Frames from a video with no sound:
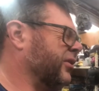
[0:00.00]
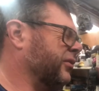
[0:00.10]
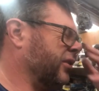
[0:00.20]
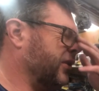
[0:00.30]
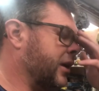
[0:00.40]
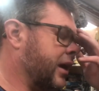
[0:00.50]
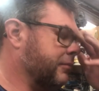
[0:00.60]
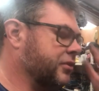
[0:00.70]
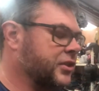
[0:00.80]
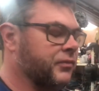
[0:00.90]
the
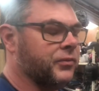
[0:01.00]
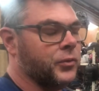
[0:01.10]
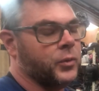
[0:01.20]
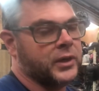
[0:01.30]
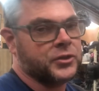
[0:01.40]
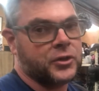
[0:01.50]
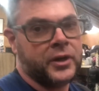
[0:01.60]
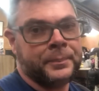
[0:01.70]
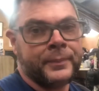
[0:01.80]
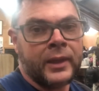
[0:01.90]
741, sorry.
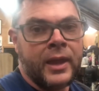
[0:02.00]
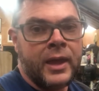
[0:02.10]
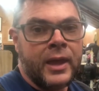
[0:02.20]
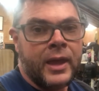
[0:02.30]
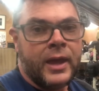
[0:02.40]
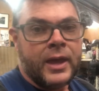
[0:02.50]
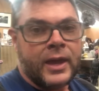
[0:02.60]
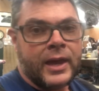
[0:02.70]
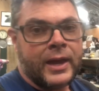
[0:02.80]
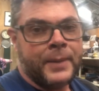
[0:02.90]

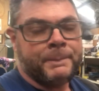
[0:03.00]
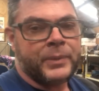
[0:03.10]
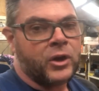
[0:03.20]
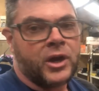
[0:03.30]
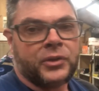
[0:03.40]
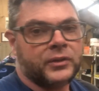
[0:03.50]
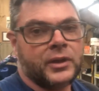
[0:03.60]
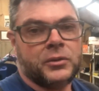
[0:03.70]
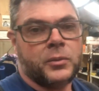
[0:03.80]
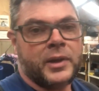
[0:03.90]
But I think they
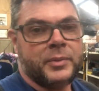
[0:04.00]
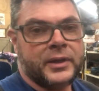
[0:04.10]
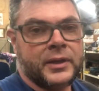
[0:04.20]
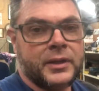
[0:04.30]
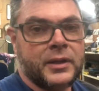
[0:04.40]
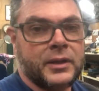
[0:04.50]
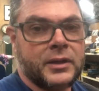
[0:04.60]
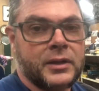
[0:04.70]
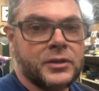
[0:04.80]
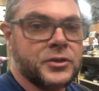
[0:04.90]
look way better.
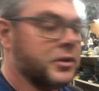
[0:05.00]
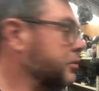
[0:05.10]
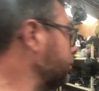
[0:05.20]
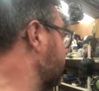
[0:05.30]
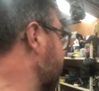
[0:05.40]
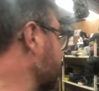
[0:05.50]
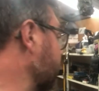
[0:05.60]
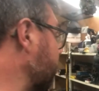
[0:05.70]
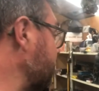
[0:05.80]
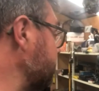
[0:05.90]
So I'm going to run with
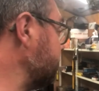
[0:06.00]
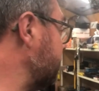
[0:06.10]
those.